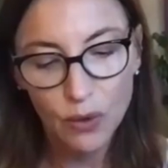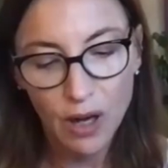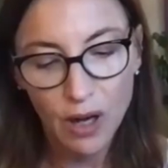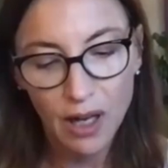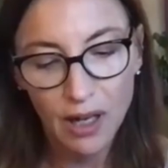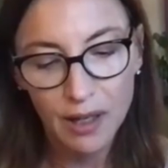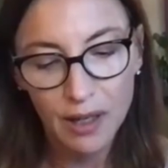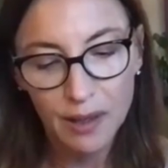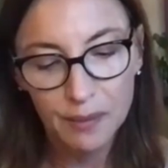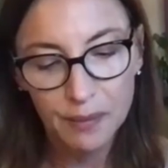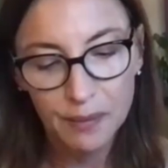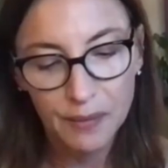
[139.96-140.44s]

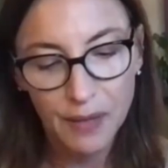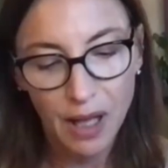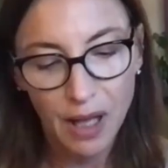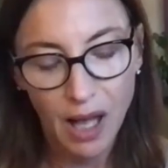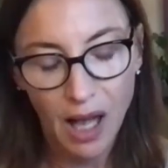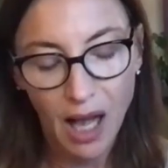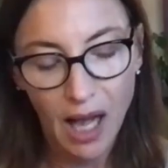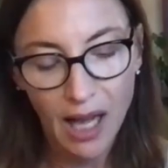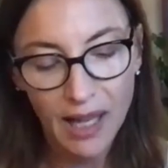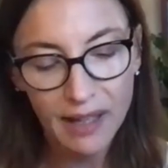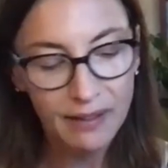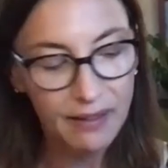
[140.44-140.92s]
So
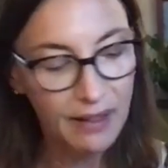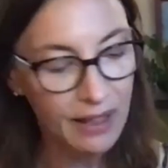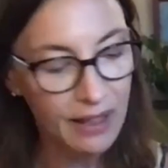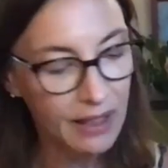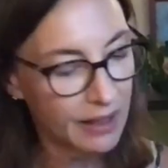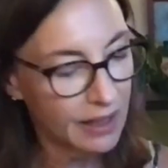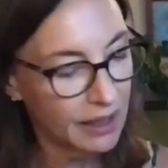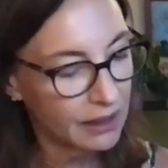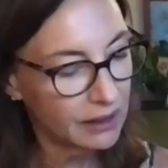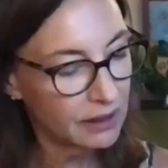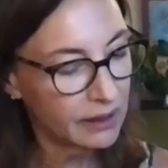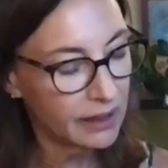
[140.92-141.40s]
I think
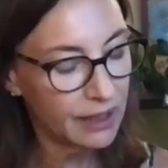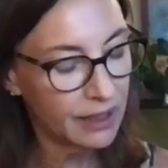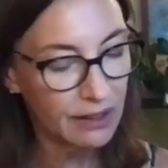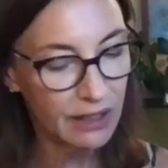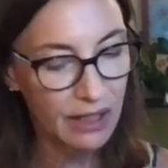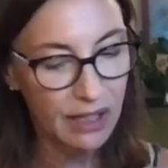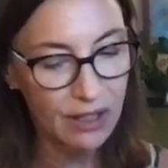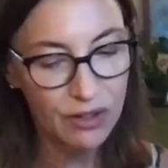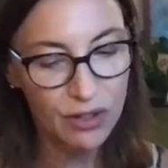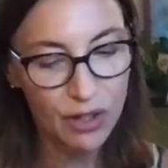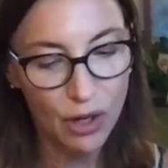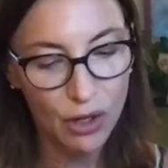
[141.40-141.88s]
the
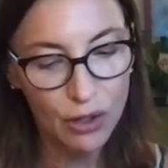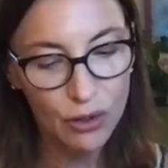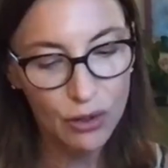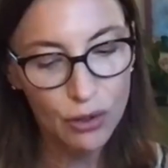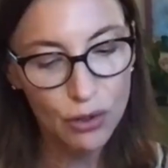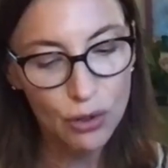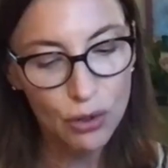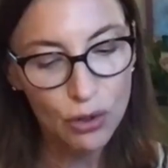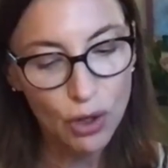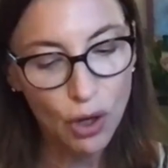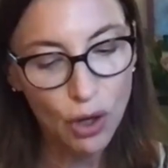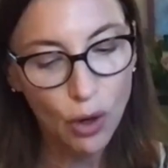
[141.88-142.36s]
lyrics are
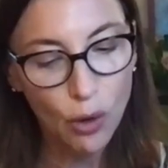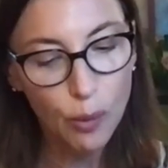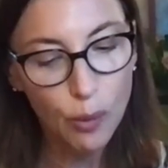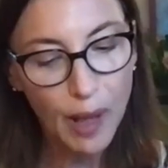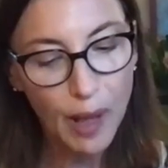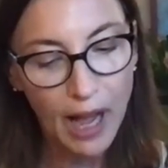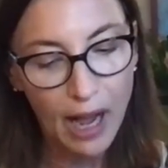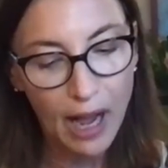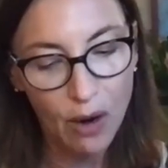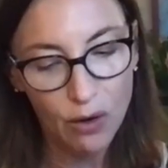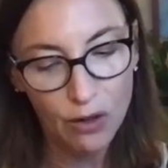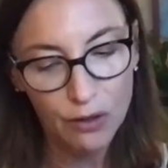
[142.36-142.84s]
so
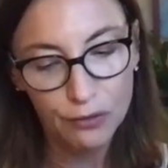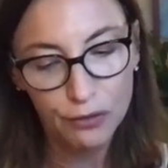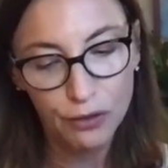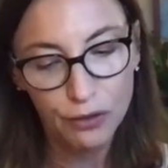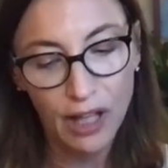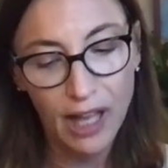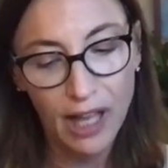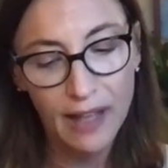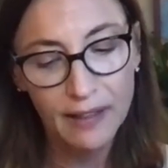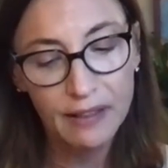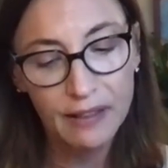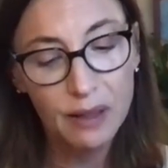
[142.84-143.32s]
powerful
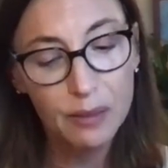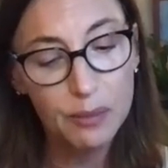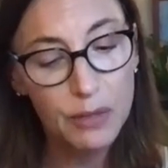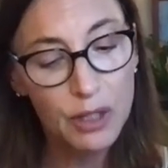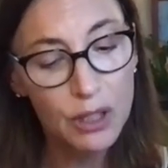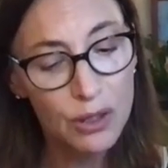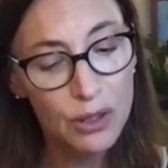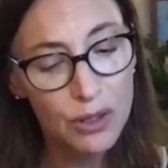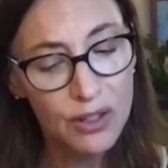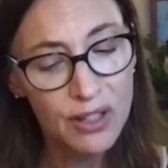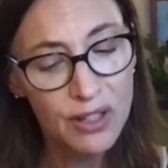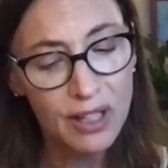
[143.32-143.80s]
and the
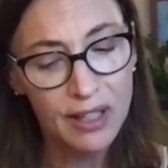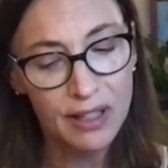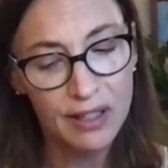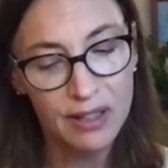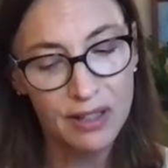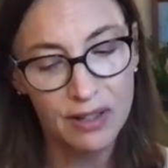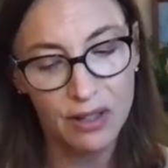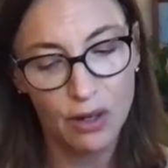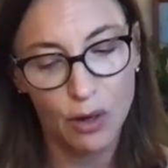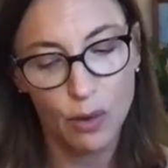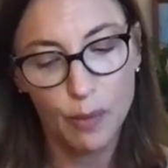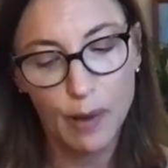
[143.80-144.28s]
music is
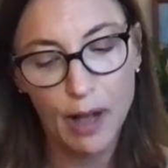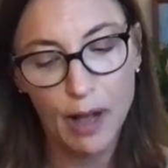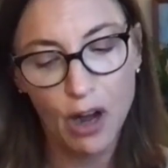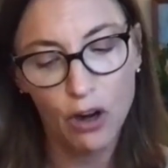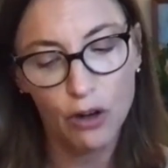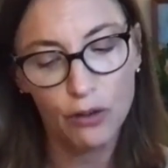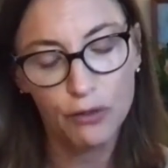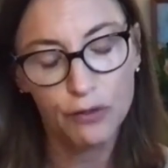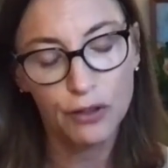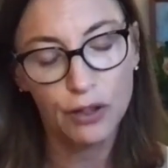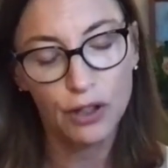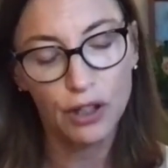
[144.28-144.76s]
so
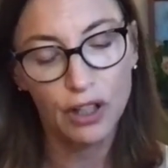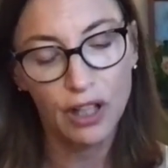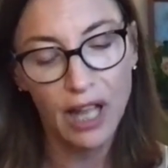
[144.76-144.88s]
powerful.